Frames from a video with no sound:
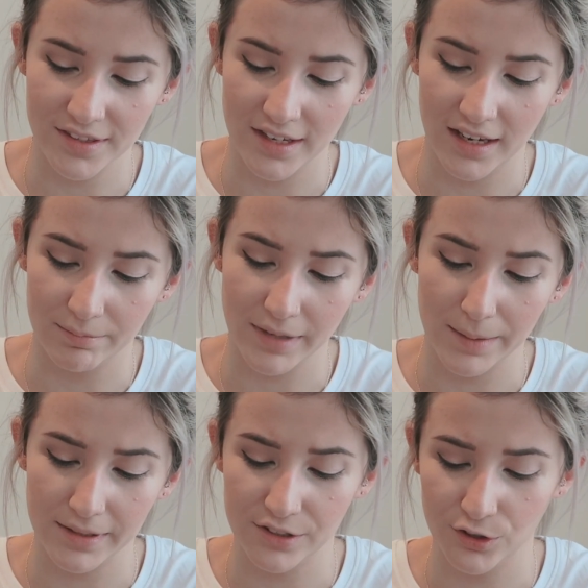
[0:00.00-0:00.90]
the
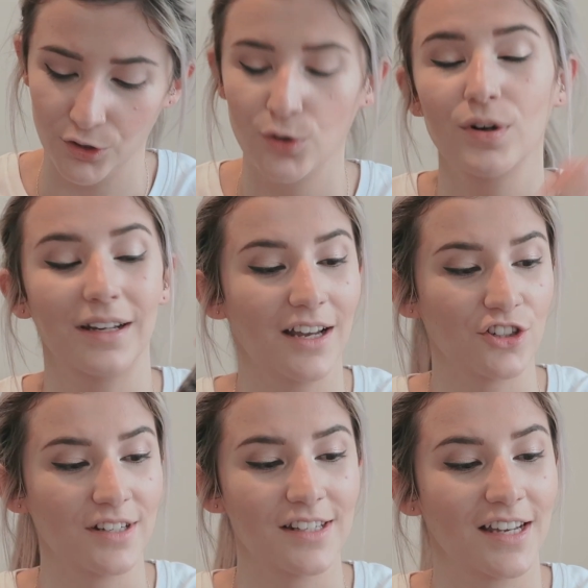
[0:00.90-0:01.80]
Maybelline New York
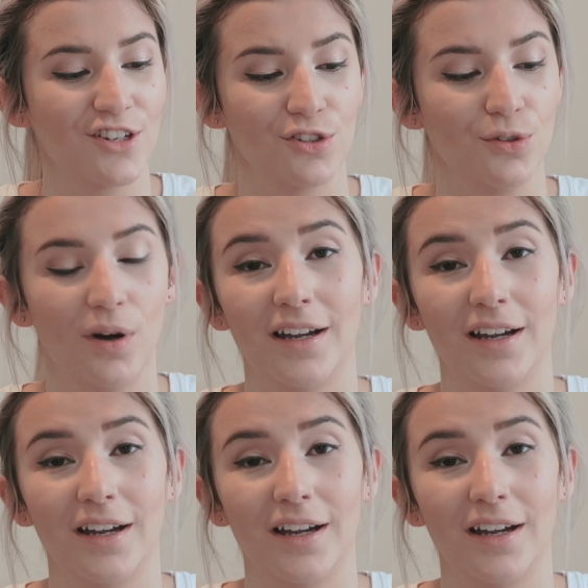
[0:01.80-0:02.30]
Lash Sensational,